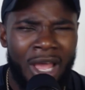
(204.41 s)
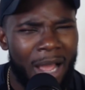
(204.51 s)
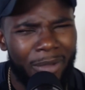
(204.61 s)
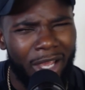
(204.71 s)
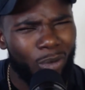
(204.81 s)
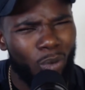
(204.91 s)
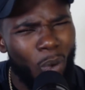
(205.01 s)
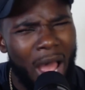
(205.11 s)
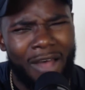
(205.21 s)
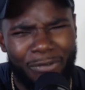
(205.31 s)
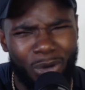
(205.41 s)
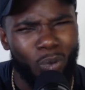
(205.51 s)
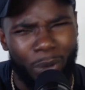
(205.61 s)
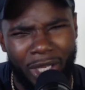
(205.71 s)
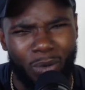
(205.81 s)
I'm like, well, why I feel
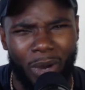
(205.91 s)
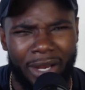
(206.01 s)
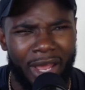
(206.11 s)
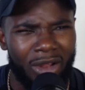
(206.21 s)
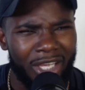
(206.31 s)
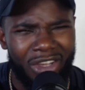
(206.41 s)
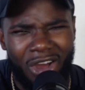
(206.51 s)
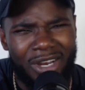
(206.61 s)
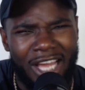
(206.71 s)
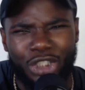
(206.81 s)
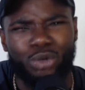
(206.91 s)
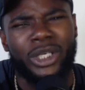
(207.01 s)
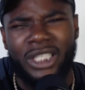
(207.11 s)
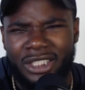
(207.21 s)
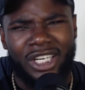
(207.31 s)
weird right now? Like, y'all not
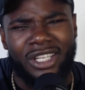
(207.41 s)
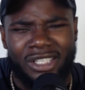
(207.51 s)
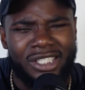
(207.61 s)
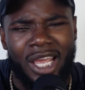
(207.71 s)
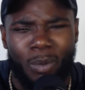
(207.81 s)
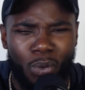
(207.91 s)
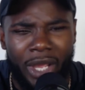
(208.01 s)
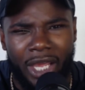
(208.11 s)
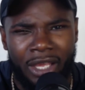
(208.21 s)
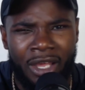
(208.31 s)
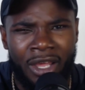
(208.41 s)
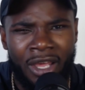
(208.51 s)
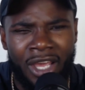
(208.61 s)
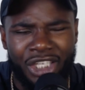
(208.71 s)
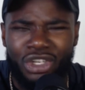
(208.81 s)
treating each other the same way
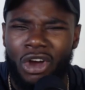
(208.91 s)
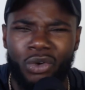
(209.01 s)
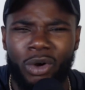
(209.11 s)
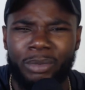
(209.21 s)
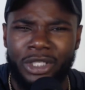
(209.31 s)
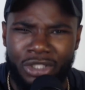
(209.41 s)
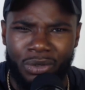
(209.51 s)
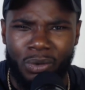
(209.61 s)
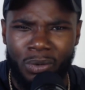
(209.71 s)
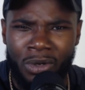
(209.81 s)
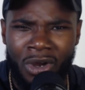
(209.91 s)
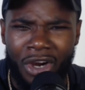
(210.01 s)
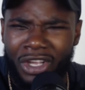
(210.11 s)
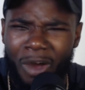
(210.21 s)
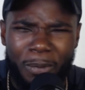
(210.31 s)
as y'all normally do. Are
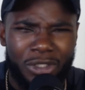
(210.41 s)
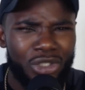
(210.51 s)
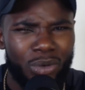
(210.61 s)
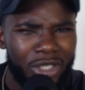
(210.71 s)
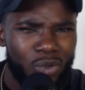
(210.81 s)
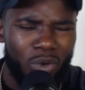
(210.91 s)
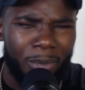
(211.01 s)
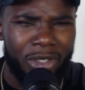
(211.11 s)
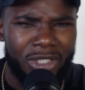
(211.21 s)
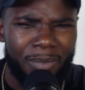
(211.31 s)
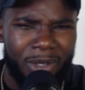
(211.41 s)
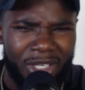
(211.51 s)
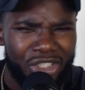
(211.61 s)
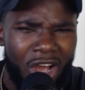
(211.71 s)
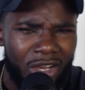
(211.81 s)
y'all pursuing this woman or something?
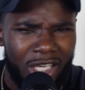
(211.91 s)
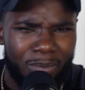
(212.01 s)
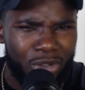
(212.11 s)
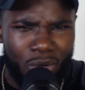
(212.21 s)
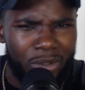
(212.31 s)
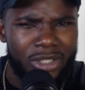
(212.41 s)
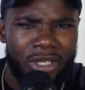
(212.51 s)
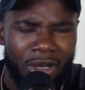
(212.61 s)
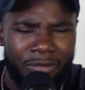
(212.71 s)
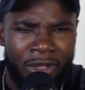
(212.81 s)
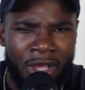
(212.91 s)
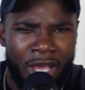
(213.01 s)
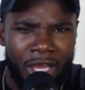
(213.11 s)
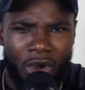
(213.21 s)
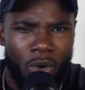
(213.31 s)
Because y'all keep doing stuff
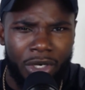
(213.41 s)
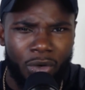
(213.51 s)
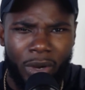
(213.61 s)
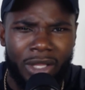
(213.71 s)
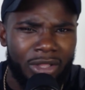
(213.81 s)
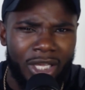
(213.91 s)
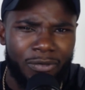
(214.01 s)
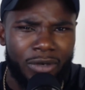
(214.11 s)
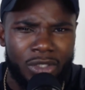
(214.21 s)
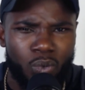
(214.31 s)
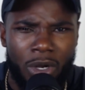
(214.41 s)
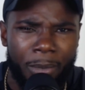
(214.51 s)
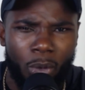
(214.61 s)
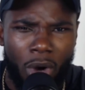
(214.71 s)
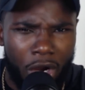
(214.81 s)
and going to great lengths for this
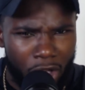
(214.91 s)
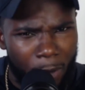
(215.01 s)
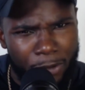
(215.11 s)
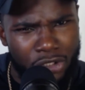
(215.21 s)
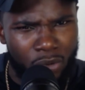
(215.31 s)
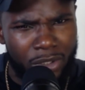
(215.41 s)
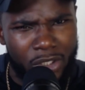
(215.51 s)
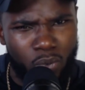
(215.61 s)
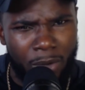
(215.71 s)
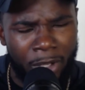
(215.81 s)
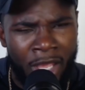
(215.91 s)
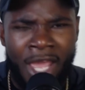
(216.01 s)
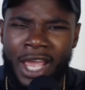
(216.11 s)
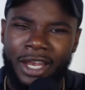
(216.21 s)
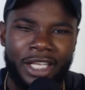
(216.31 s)
woman. Are y'all pursuing this woman?
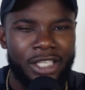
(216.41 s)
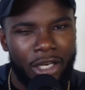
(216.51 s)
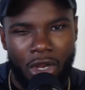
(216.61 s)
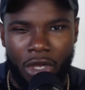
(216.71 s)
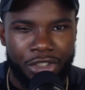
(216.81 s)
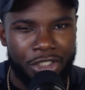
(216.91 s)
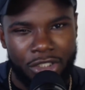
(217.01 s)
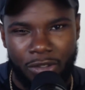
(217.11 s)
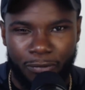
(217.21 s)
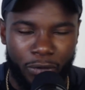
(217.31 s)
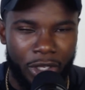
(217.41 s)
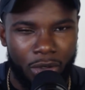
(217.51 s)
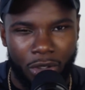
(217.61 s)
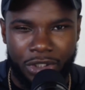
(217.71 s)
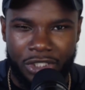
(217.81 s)
And they say, no, she's just a friend. You
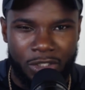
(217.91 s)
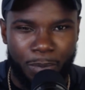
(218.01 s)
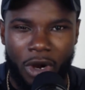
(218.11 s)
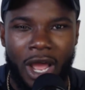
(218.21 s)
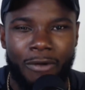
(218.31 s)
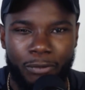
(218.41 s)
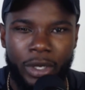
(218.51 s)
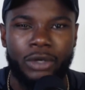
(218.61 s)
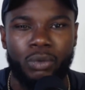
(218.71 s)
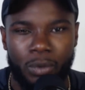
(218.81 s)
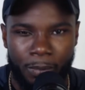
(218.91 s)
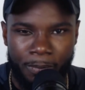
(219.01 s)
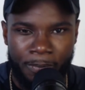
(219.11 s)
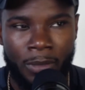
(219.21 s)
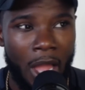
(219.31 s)
know, she's just a part of our friend group.
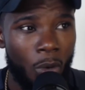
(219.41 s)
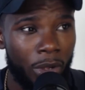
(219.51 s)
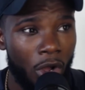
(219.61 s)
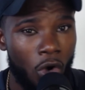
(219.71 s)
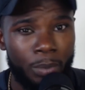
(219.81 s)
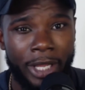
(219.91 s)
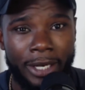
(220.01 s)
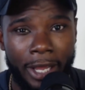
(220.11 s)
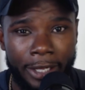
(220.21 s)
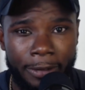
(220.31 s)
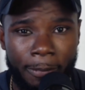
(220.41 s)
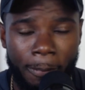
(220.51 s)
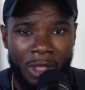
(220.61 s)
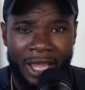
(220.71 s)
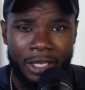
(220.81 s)
I went home that night.
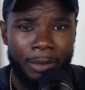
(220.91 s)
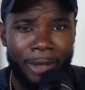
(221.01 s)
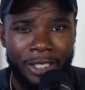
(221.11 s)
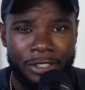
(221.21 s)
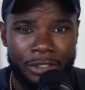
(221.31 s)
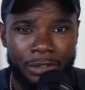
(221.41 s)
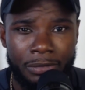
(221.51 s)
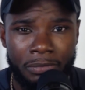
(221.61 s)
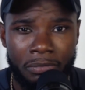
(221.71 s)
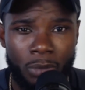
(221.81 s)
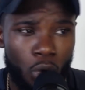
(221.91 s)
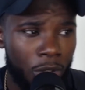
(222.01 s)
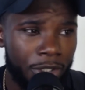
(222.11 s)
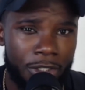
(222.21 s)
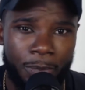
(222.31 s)
I get a message. Who
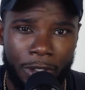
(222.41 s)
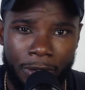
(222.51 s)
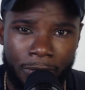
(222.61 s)
could this be?